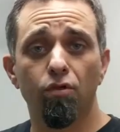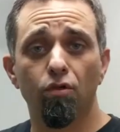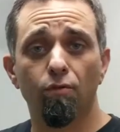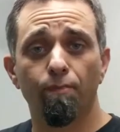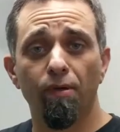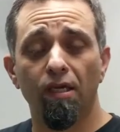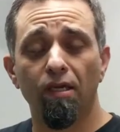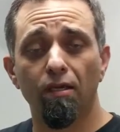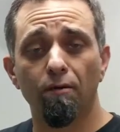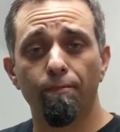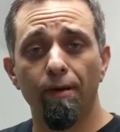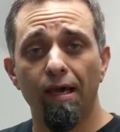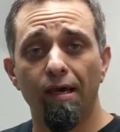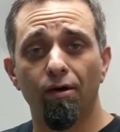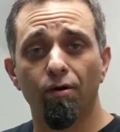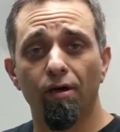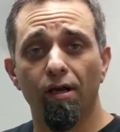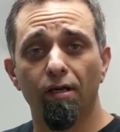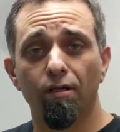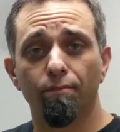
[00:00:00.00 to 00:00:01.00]
to picking
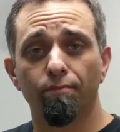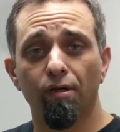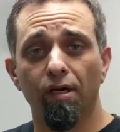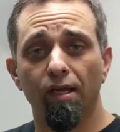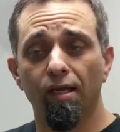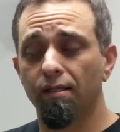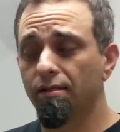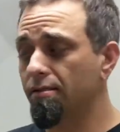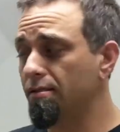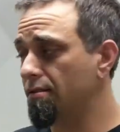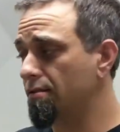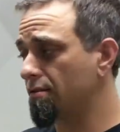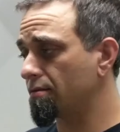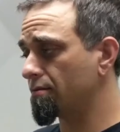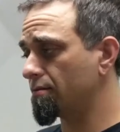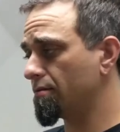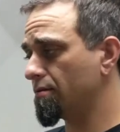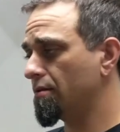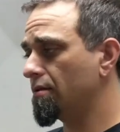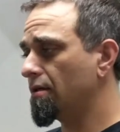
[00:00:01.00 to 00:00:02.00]
power at our brands,
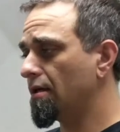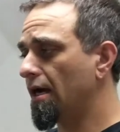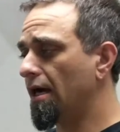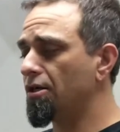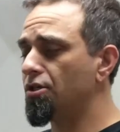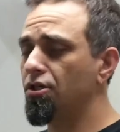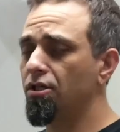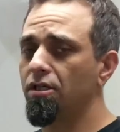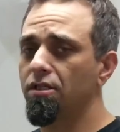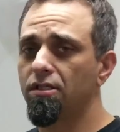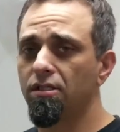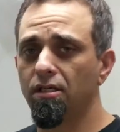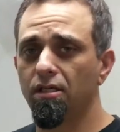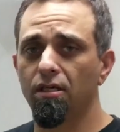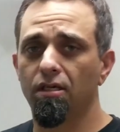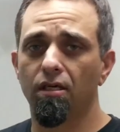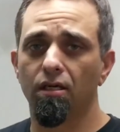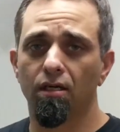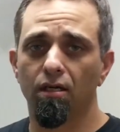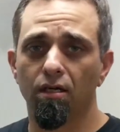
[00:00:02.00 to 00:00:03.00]
as you can
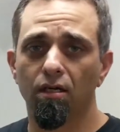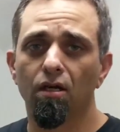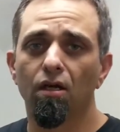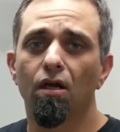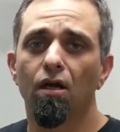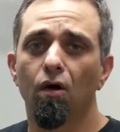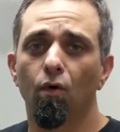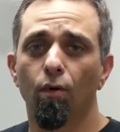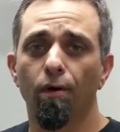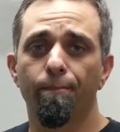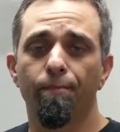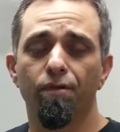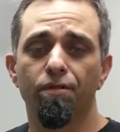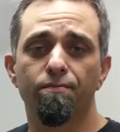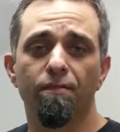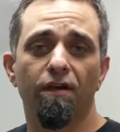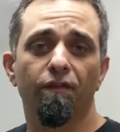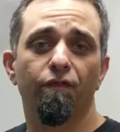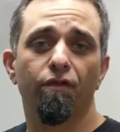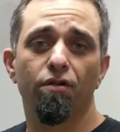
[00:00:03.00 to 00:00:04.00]
see here,
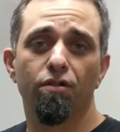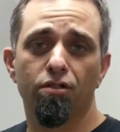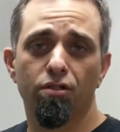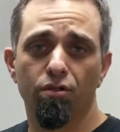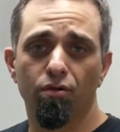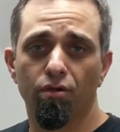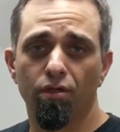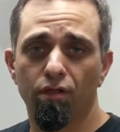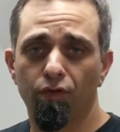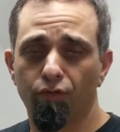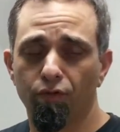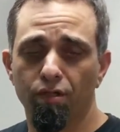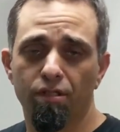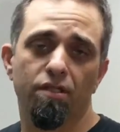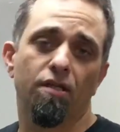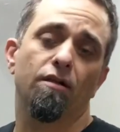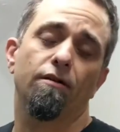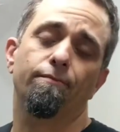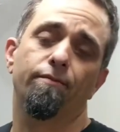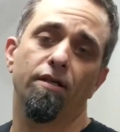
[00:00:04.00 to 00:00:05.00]
Whipple's my first choice for a
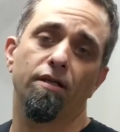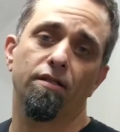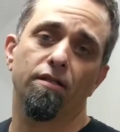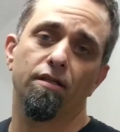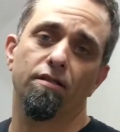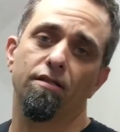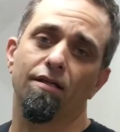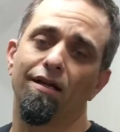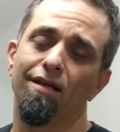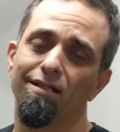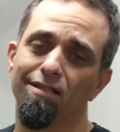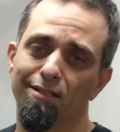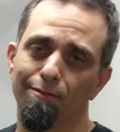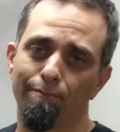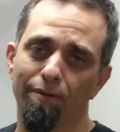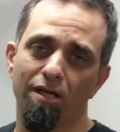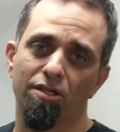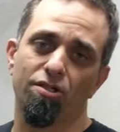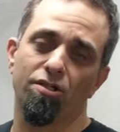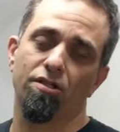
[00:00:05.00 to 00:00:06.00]
setup like this,
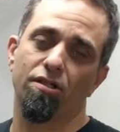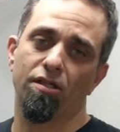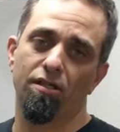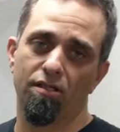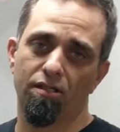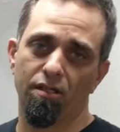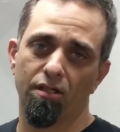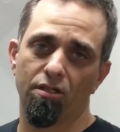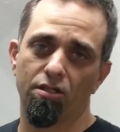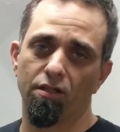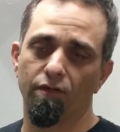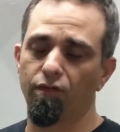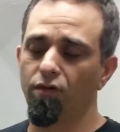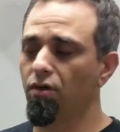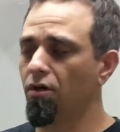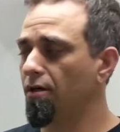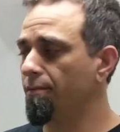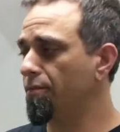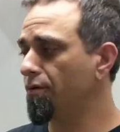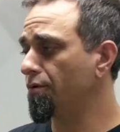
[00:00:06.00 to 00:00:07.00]
especially a stick shift
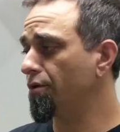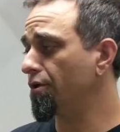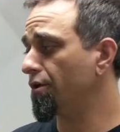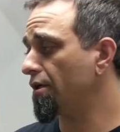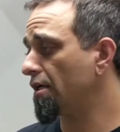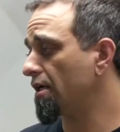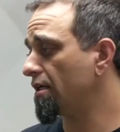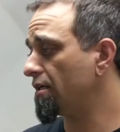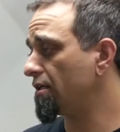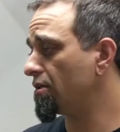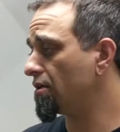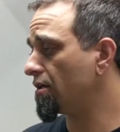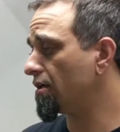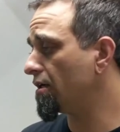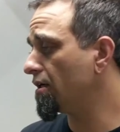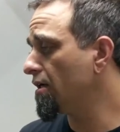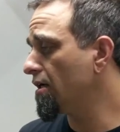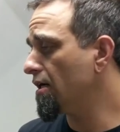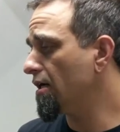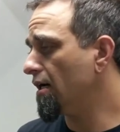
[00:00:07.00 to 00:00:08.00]
car, but really any
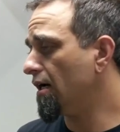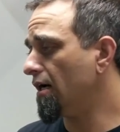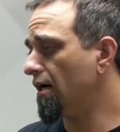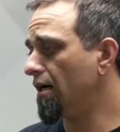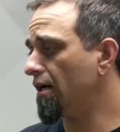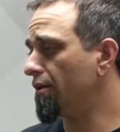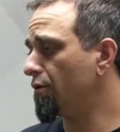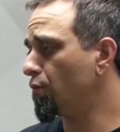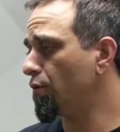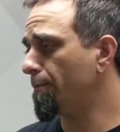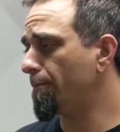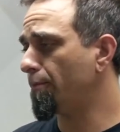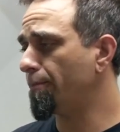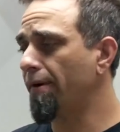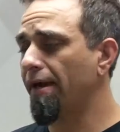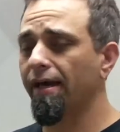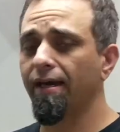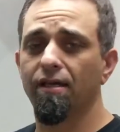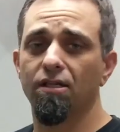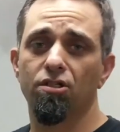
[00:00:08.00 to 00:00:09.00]
car. Uh, the Whipple
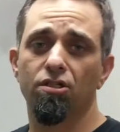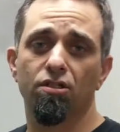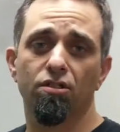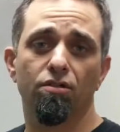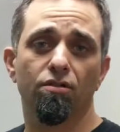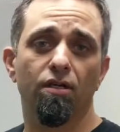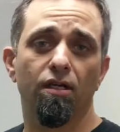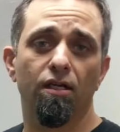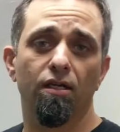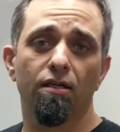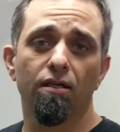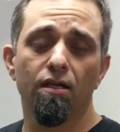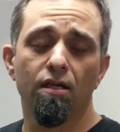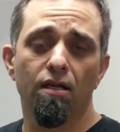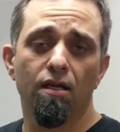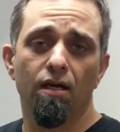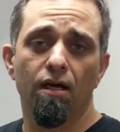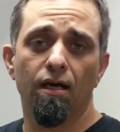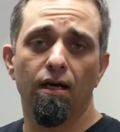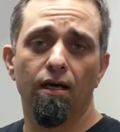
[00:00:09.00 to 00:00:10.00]
package is great.
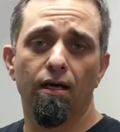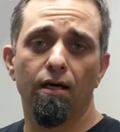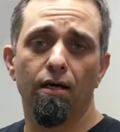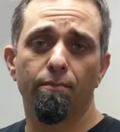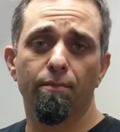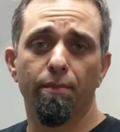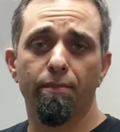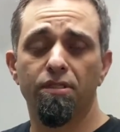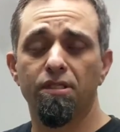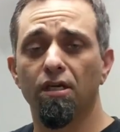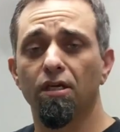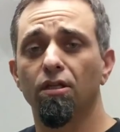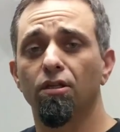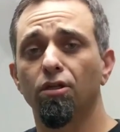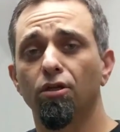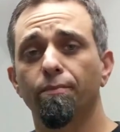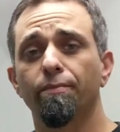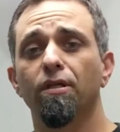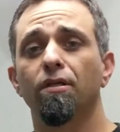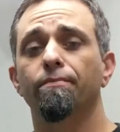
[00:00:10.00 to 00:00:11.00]
Um, let me tell you a
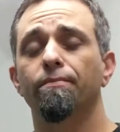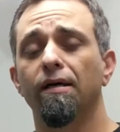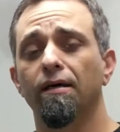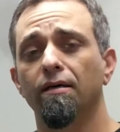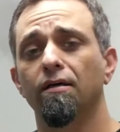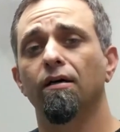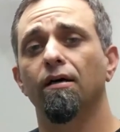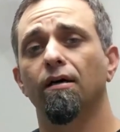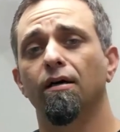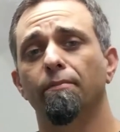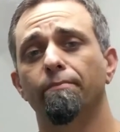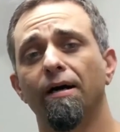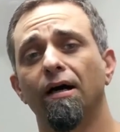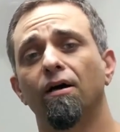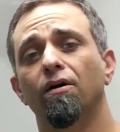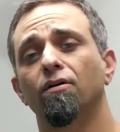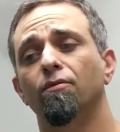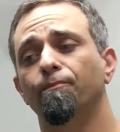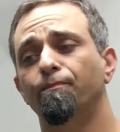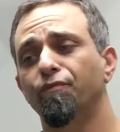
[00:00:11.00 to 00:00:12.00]
little bit about, uh,
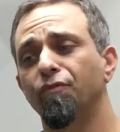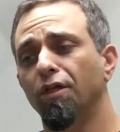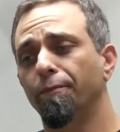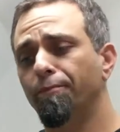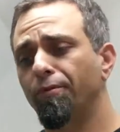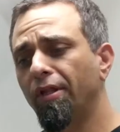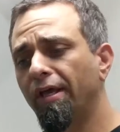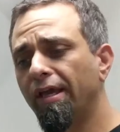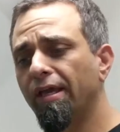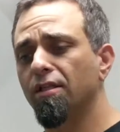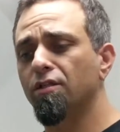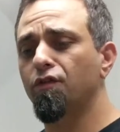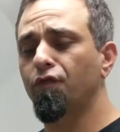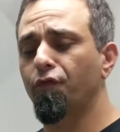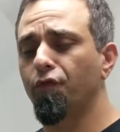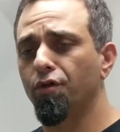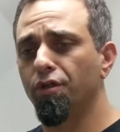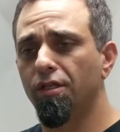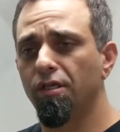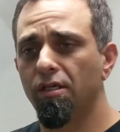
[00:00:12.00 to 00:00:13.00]
about the plans
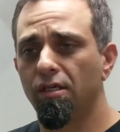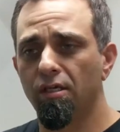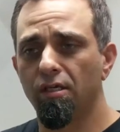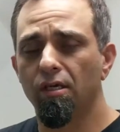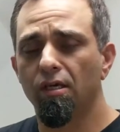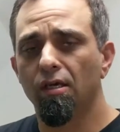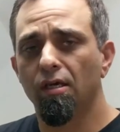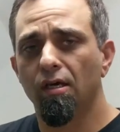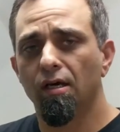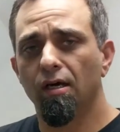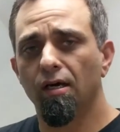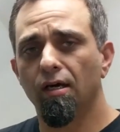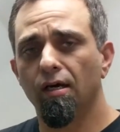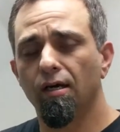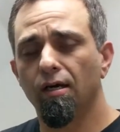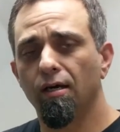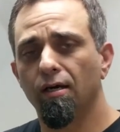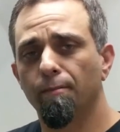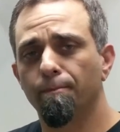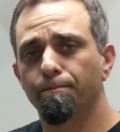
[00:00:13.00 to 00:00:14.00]
for the
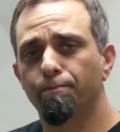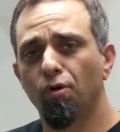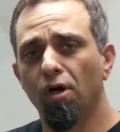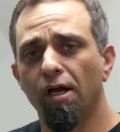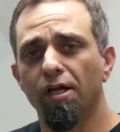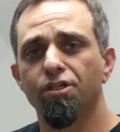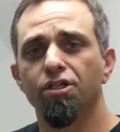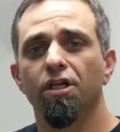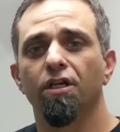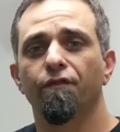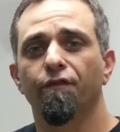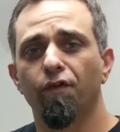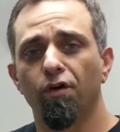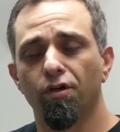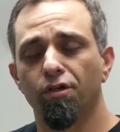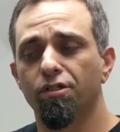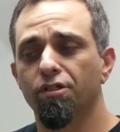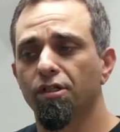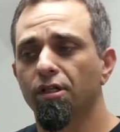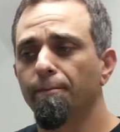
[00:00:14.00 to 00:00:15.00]
um, project
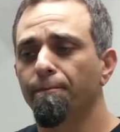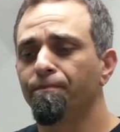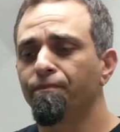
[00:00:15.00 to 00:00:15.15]
first.